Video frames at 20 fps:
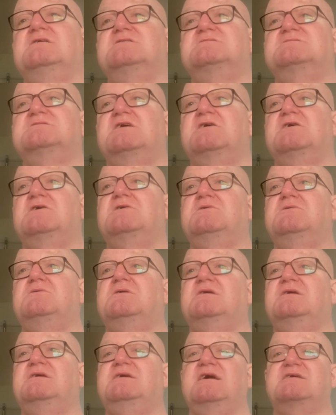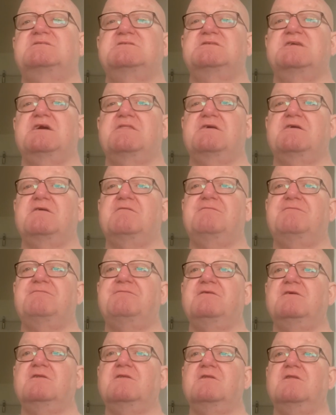So yet another
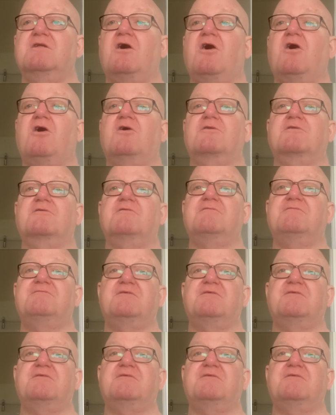full-on